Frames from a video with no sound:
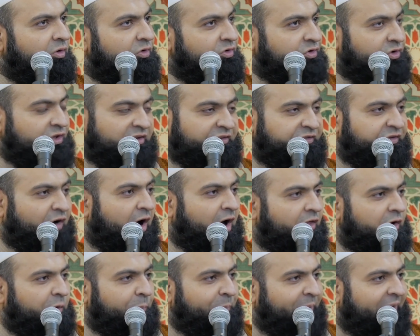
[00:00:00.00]
So the
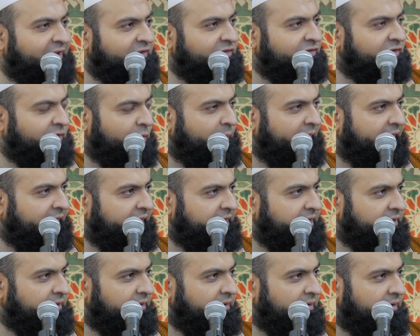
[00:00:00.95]
father passed
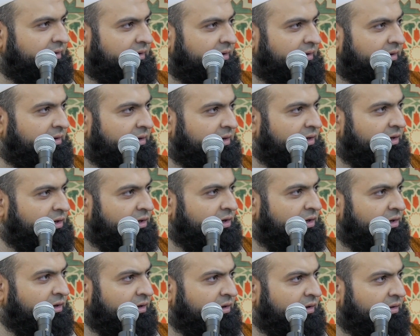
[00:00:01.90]
away.
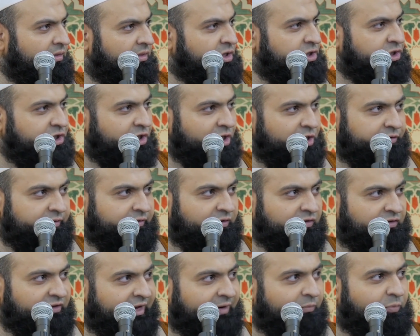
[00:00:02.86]
The
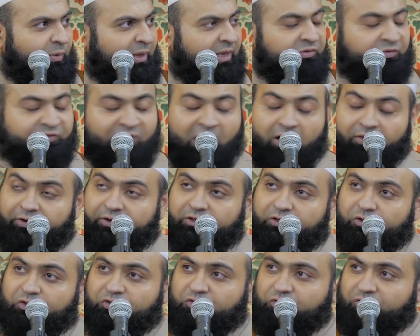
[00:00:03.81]
children said, "But father
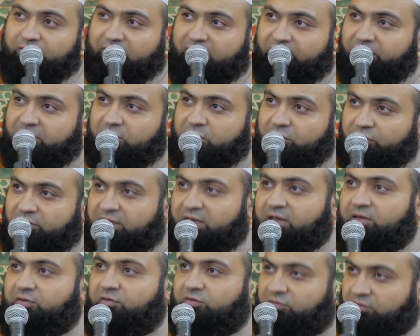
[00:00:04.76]
used to give it to
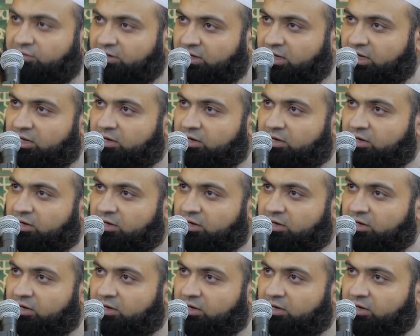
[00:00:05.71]
these